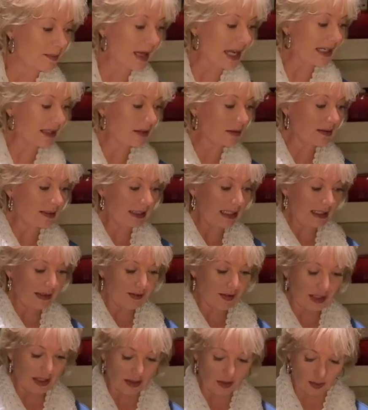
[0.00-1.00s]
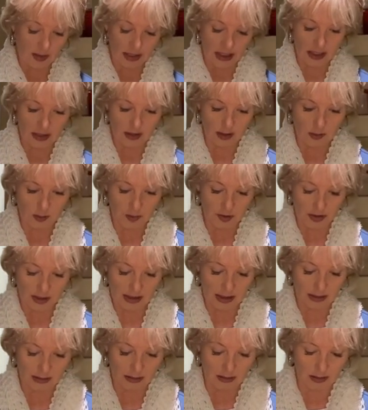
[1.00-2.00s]
basil leaves that we're going to put
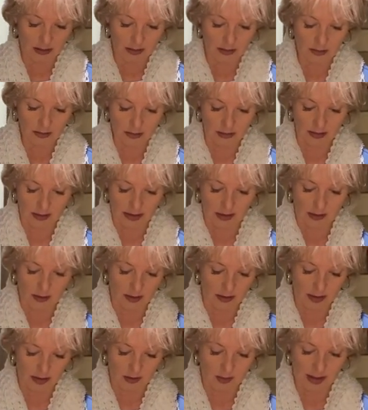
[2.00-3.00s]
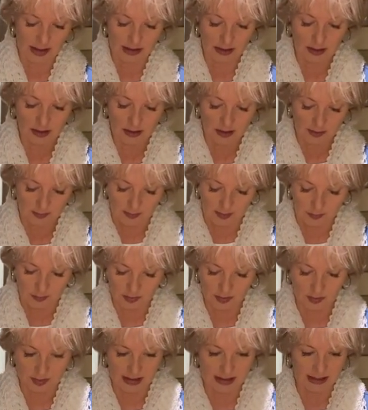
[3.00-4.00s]
in. Oh, there's quite a lot of them, it's
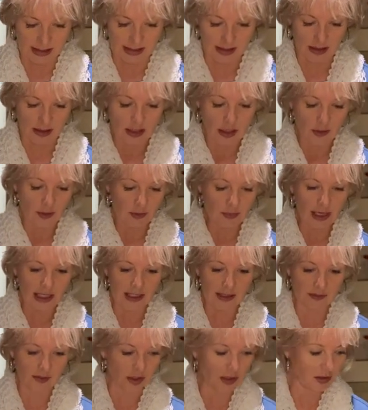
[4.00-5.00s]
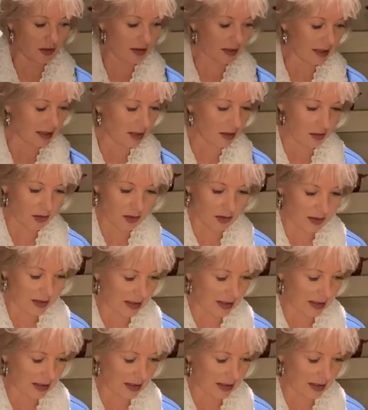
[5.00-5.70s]
quite nice. We might have to do this in 2